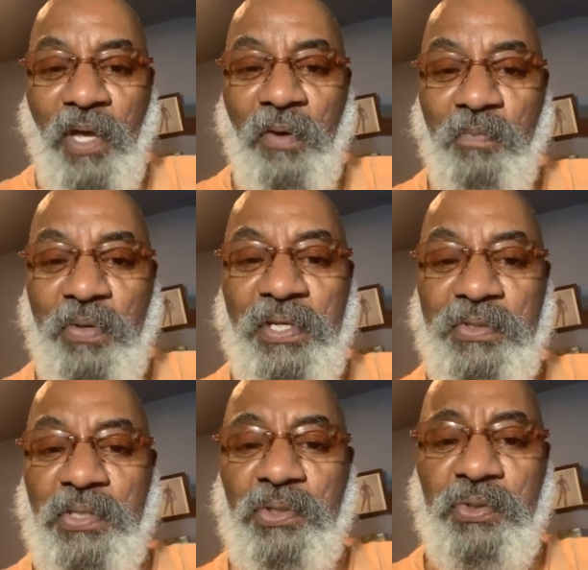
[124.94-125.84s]
of
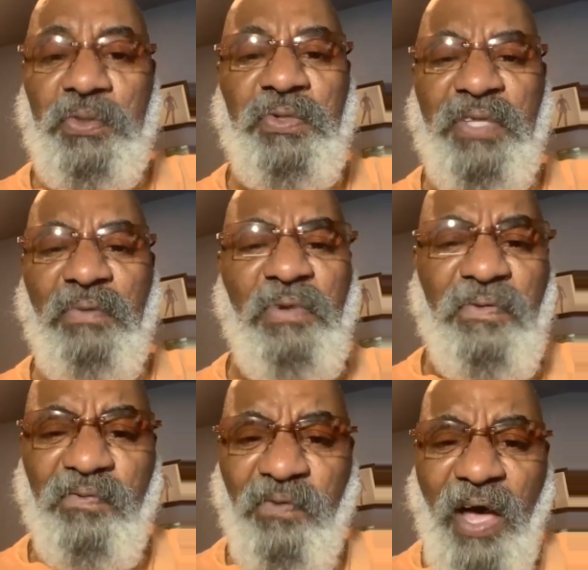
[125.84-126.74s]
peace and truth, that we
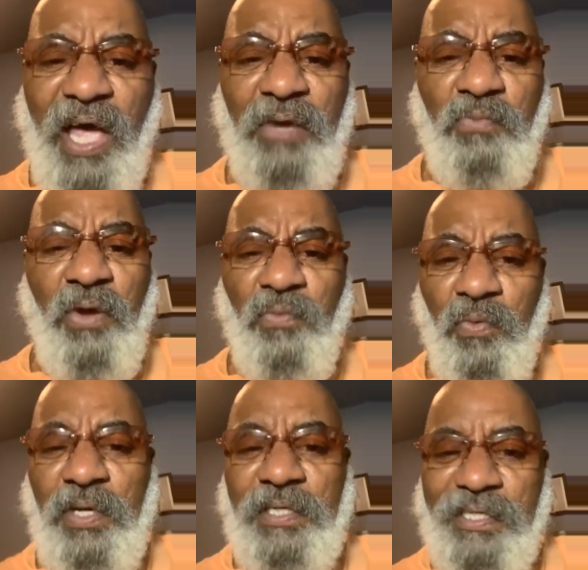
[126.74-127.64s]
find
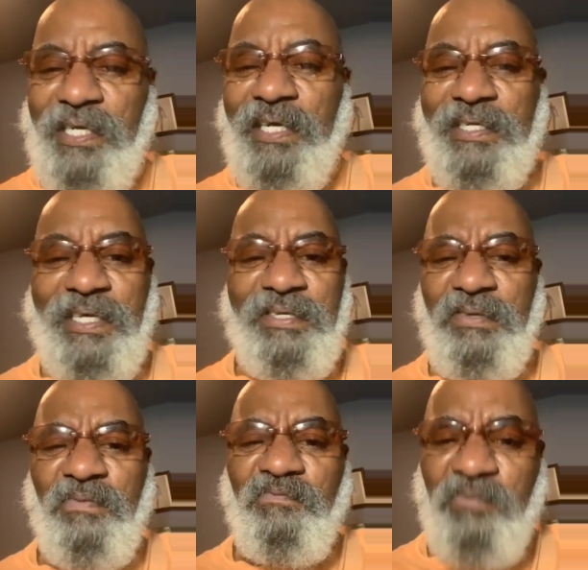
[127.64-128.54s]
what we need
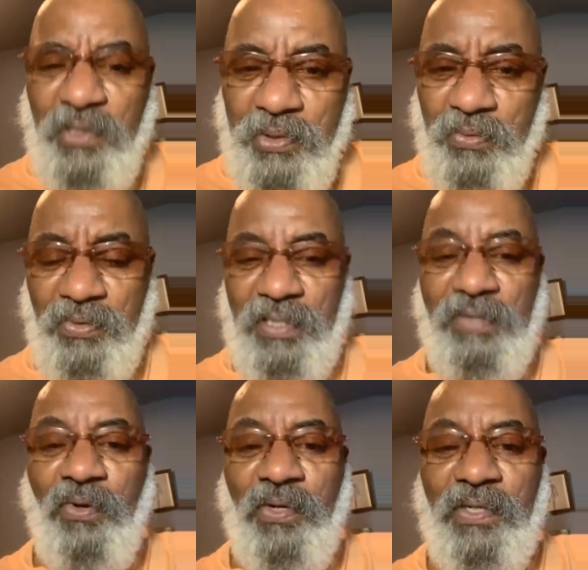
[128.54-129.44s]

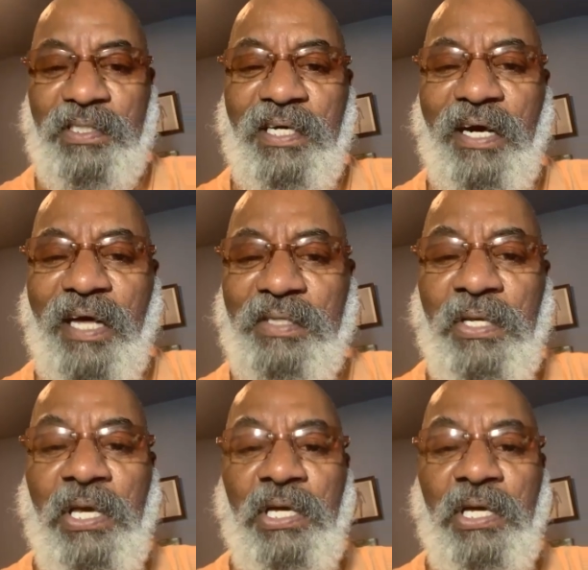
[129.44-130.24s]
individually, Lord God,